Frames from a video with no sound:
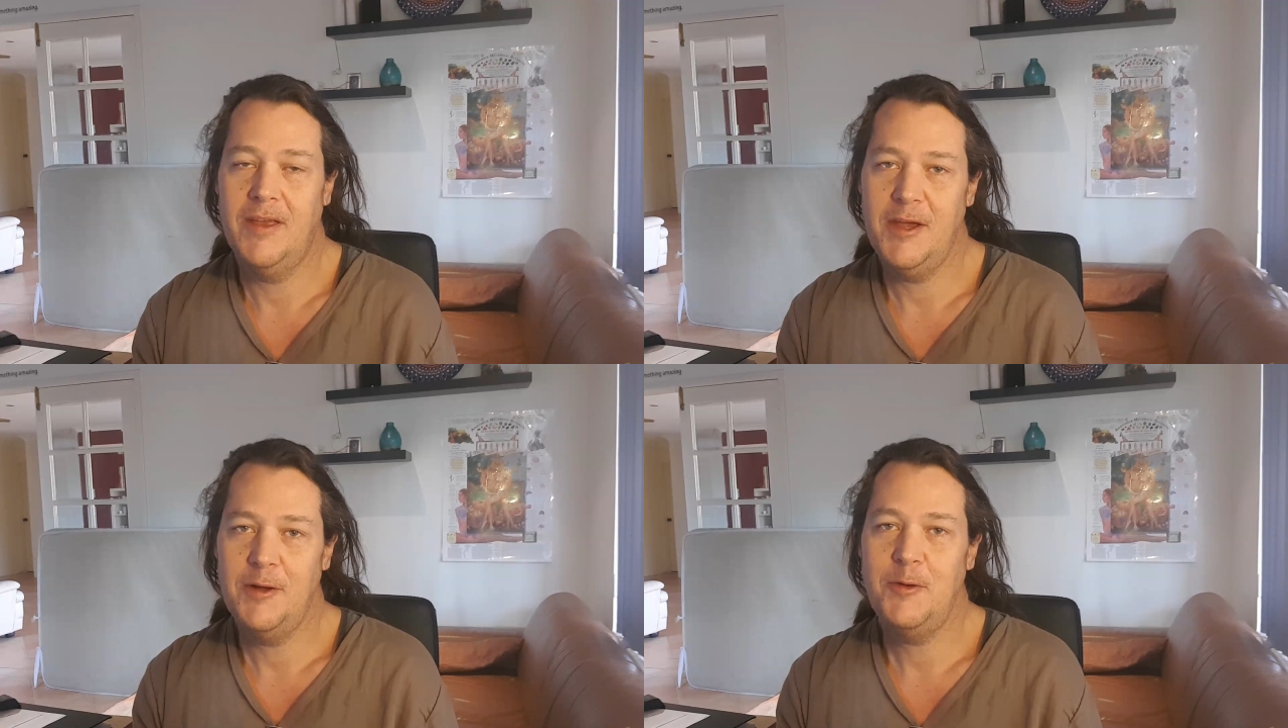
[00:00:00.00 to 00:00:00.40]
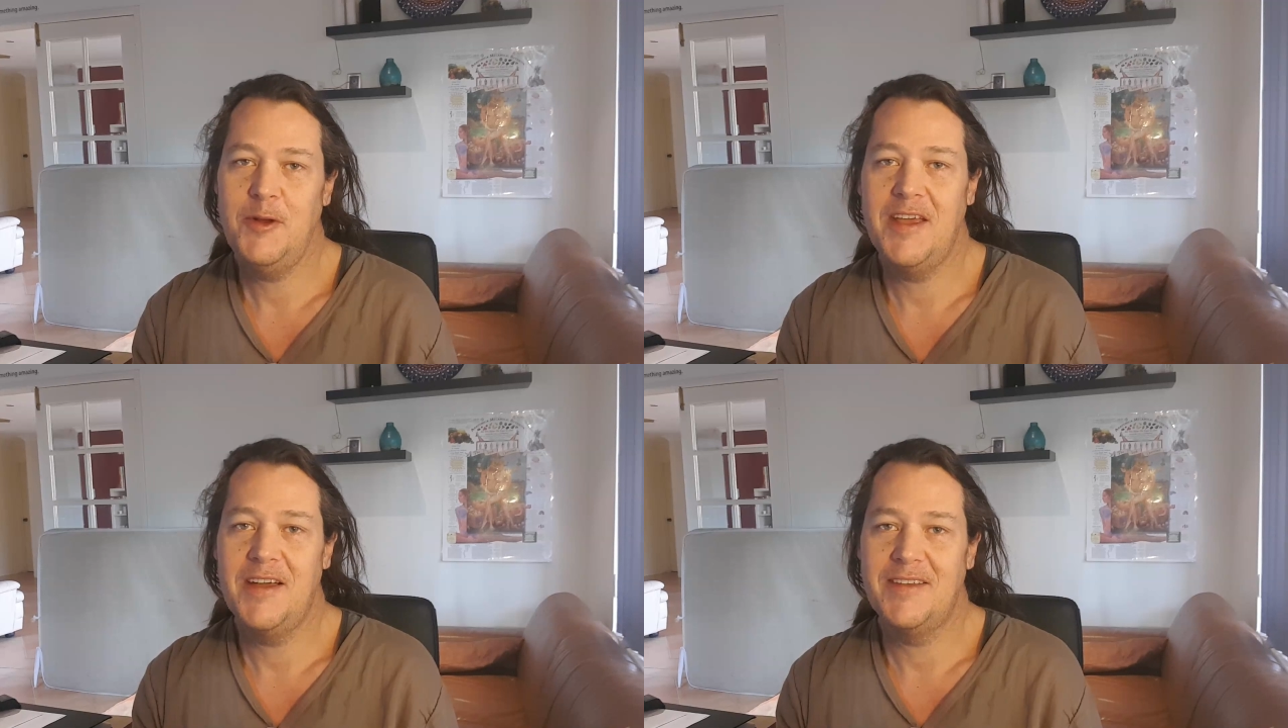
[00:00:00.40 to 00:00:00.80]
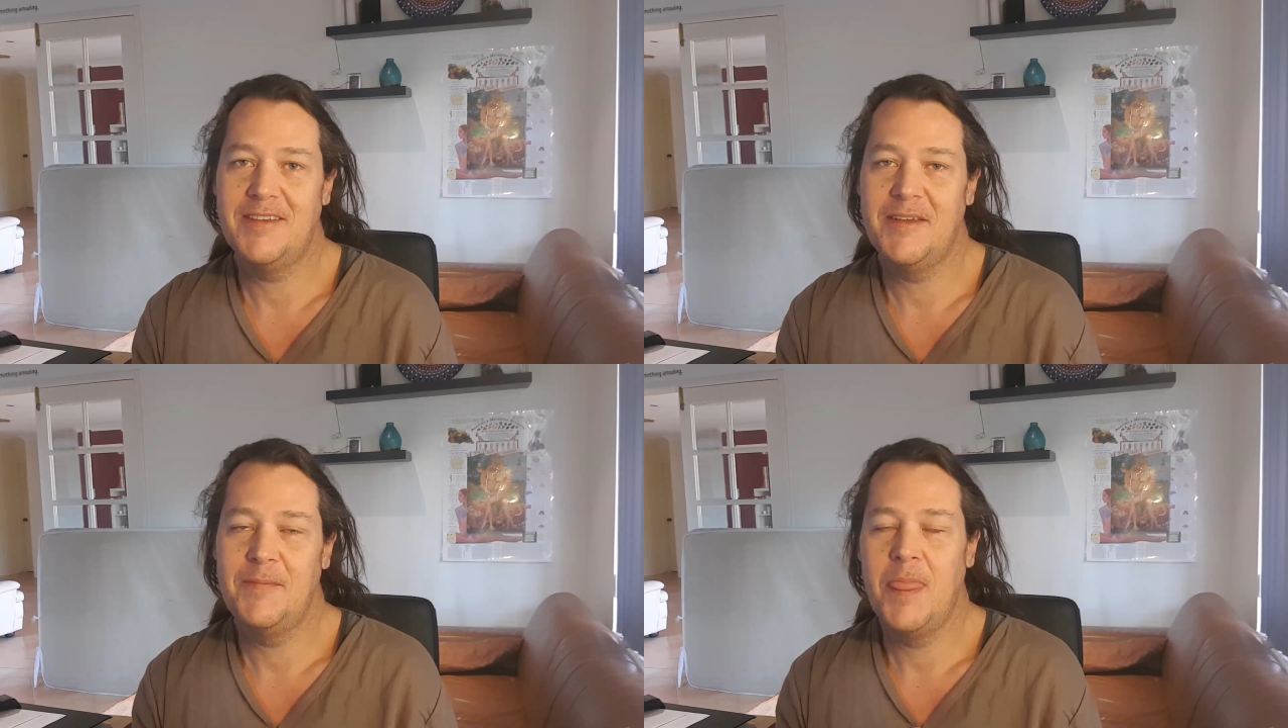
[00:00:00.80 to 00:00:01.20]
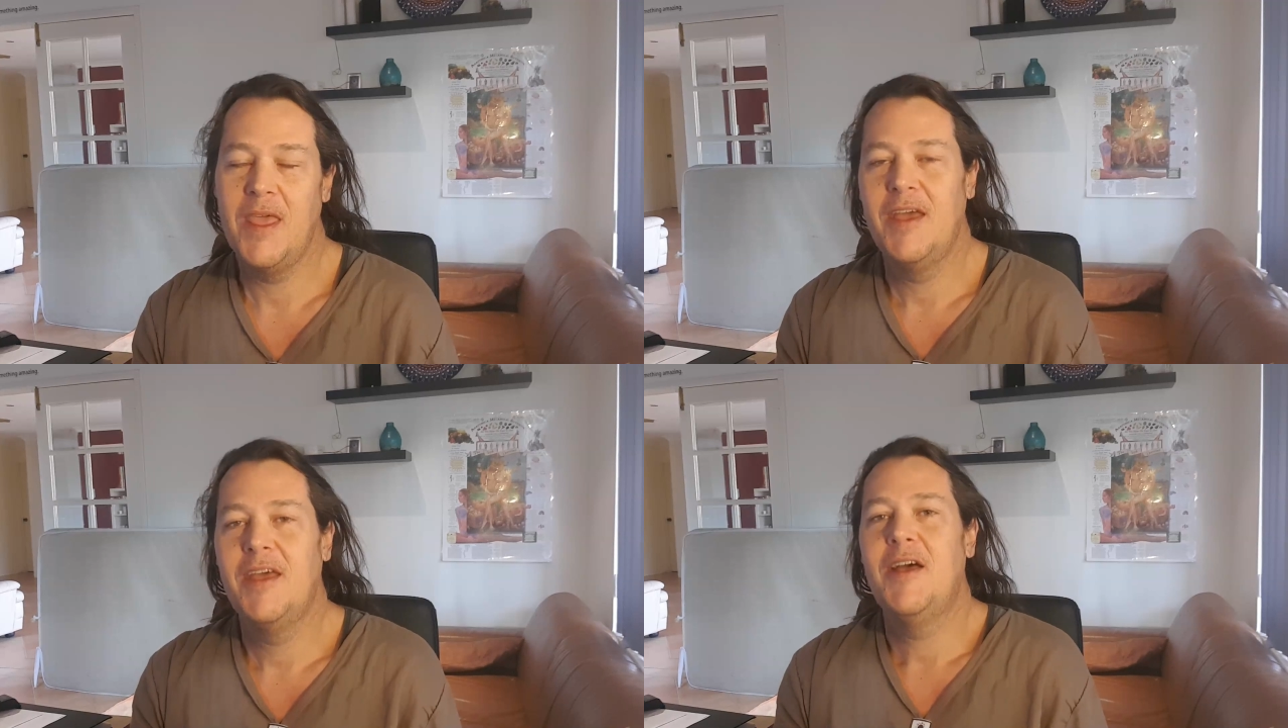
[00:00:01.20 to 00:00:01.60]
including us.
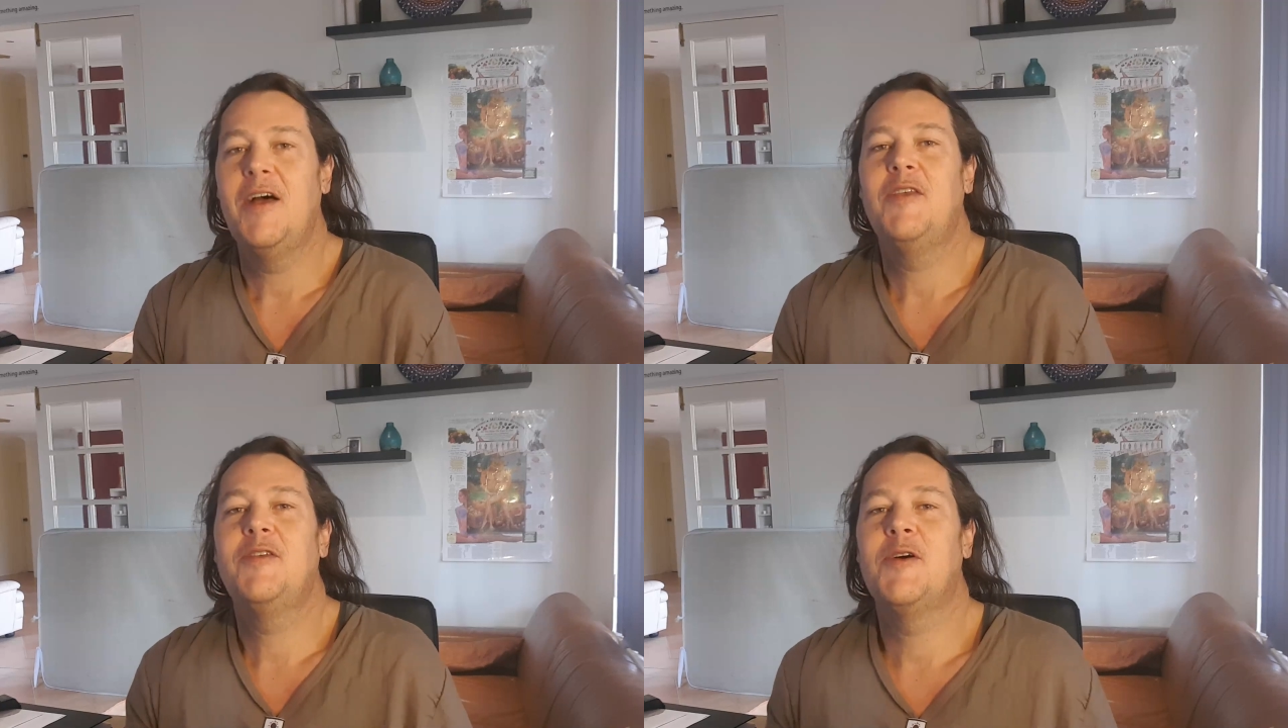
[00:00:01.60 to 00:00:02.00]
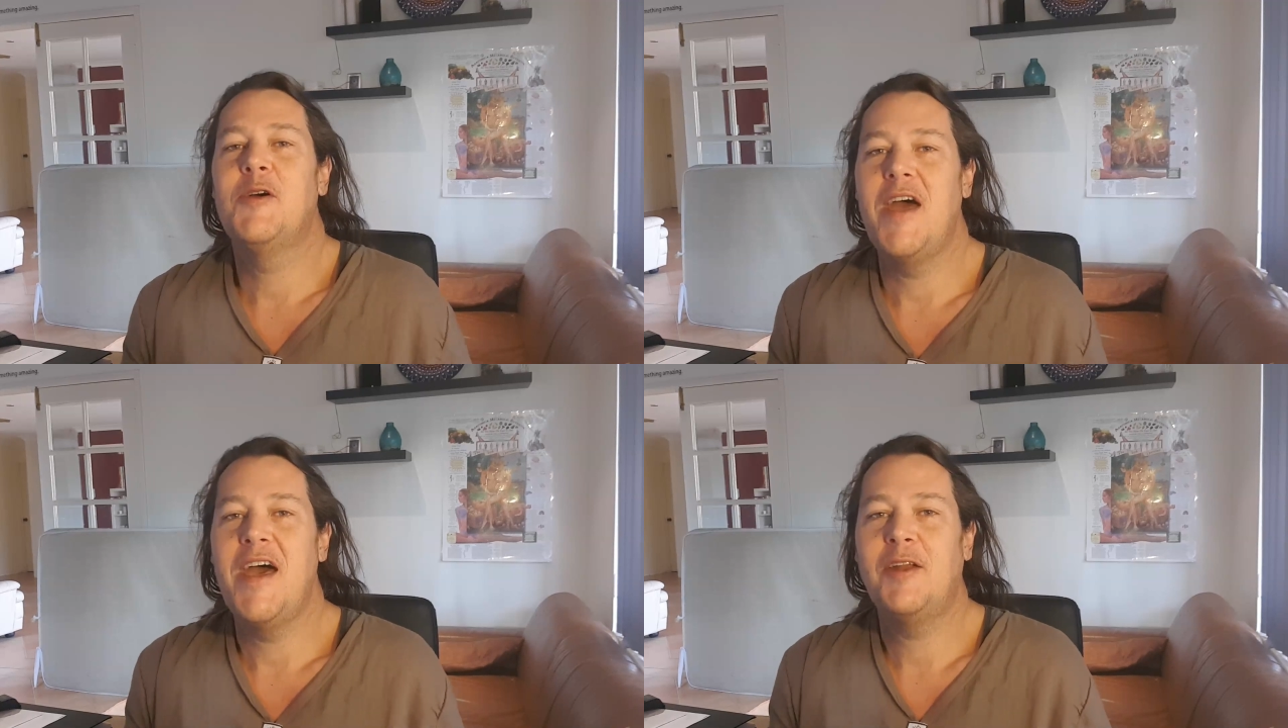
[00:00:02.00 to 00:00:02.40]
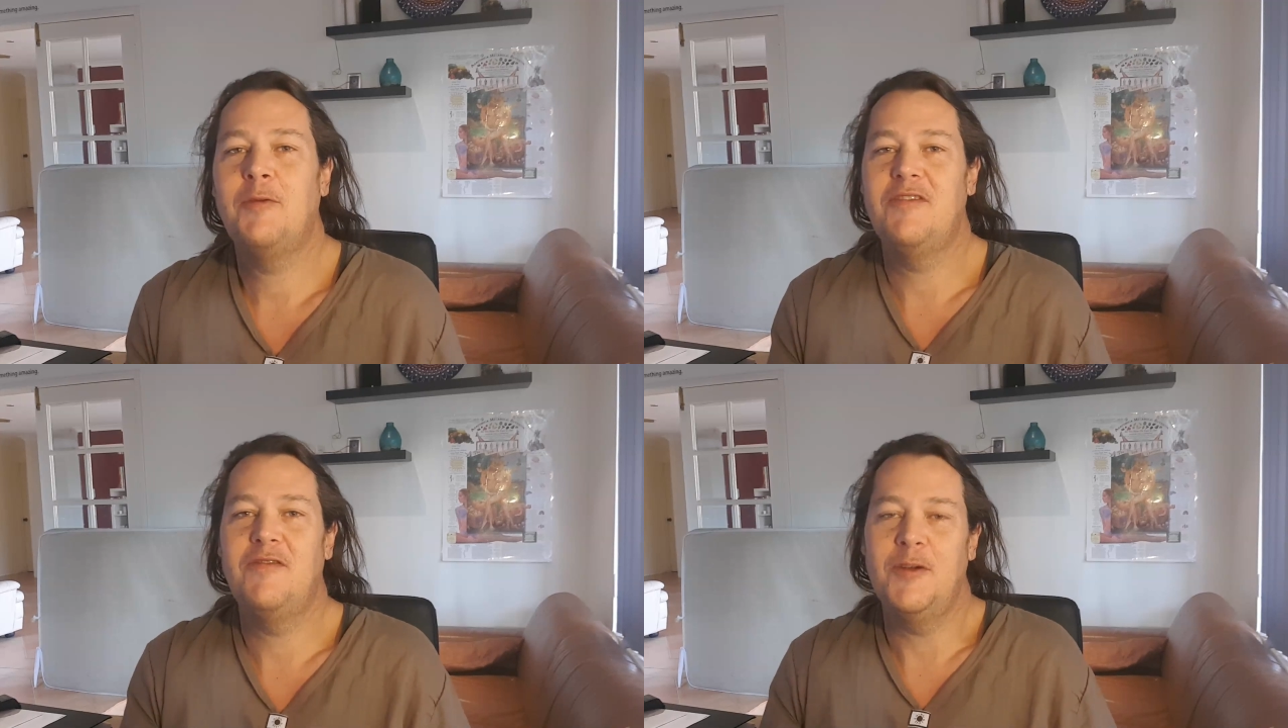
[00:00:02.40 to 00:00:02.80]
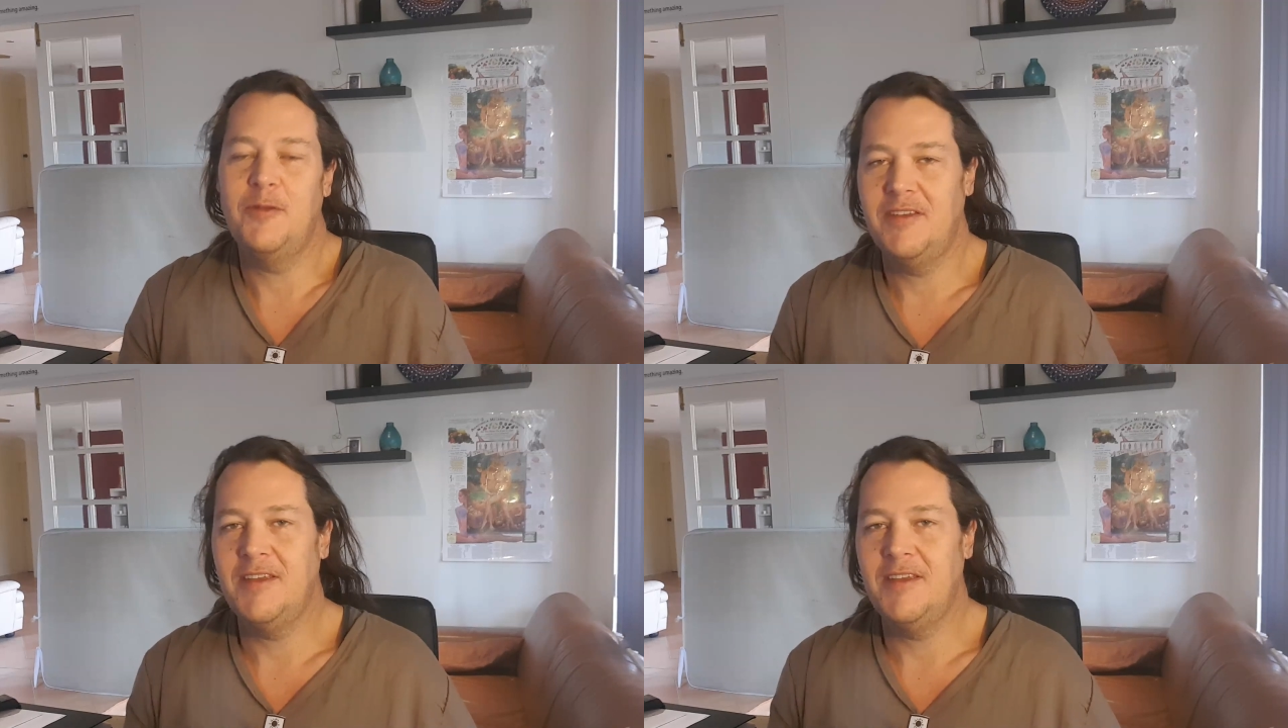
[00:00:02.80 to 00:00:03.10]
So how do we feel this